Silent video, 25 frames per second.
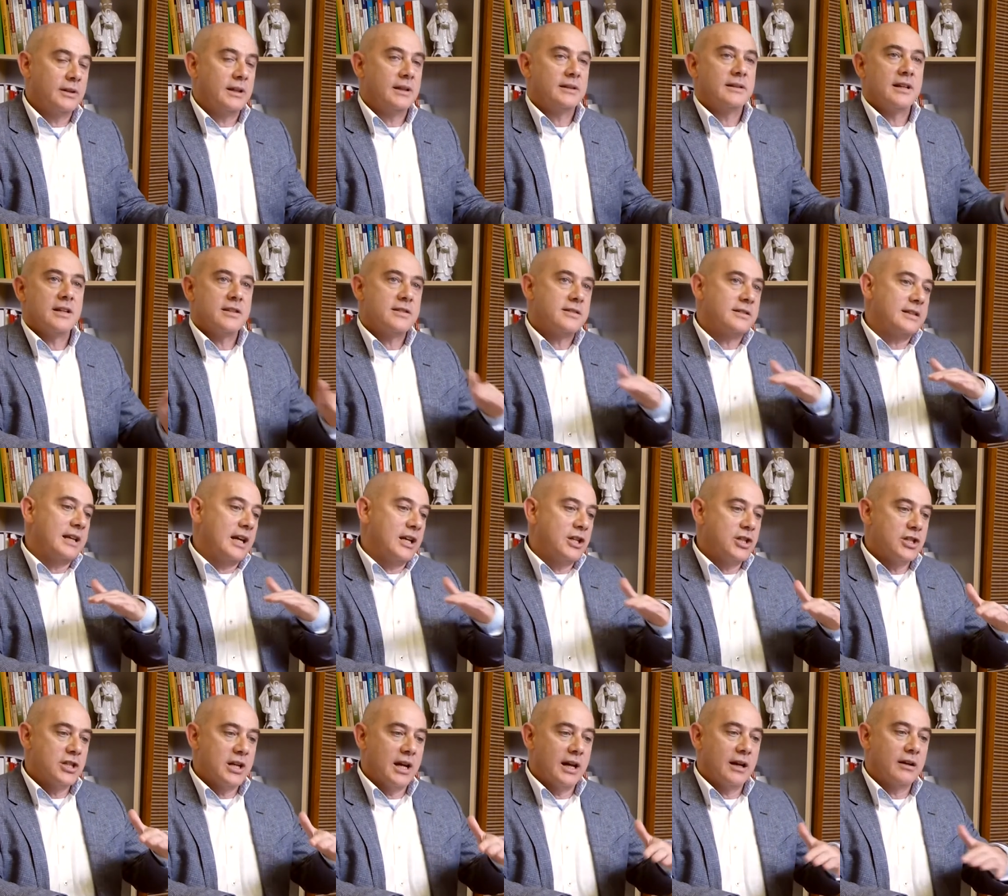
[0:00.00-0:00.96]
They stay
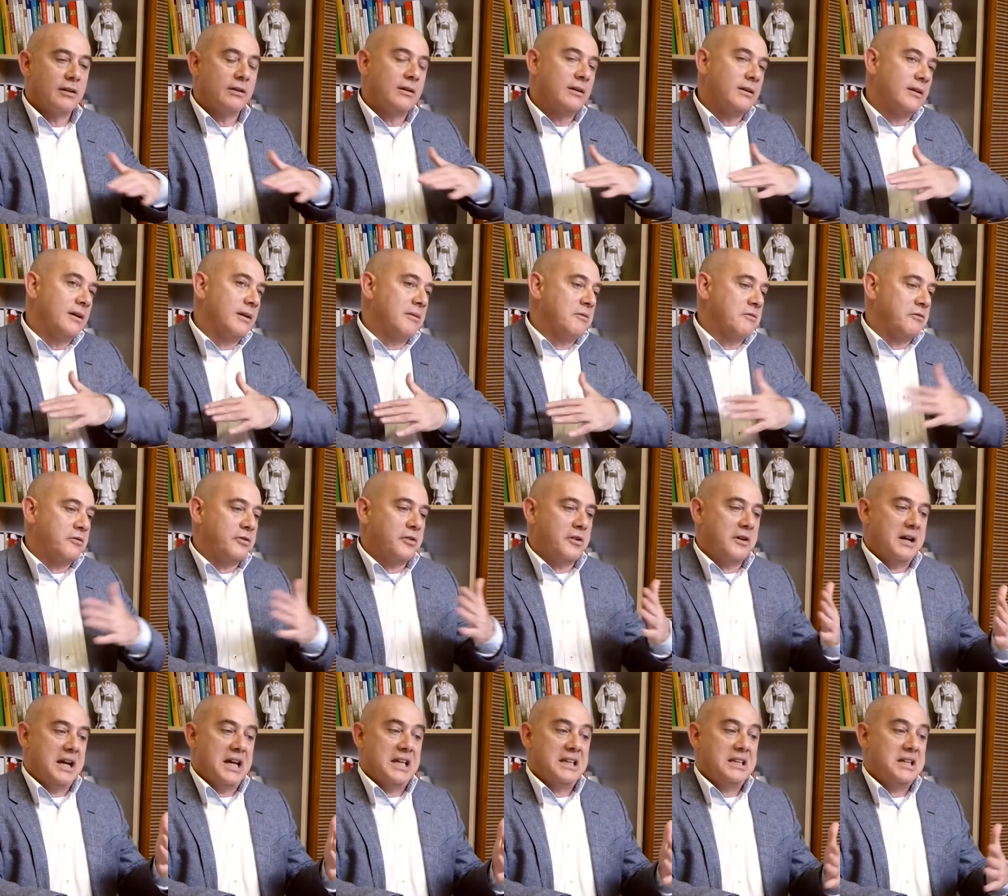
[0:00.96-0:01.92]
checked for
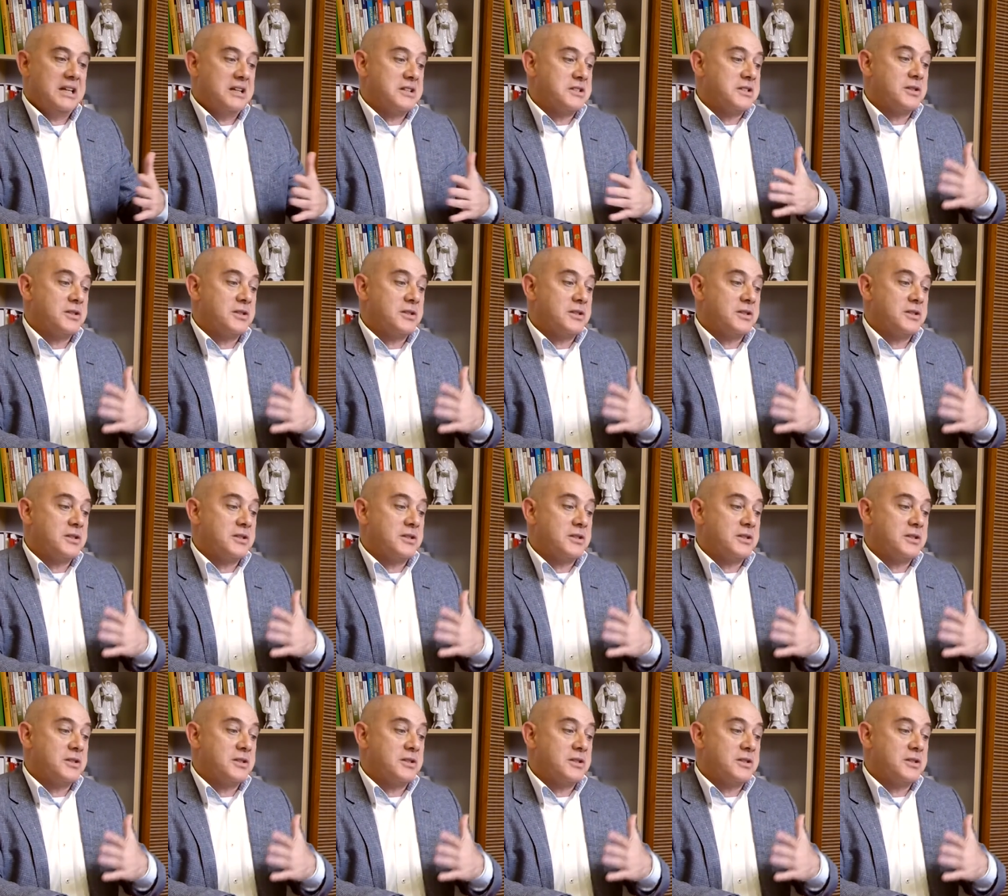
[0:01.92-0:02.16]
8 years.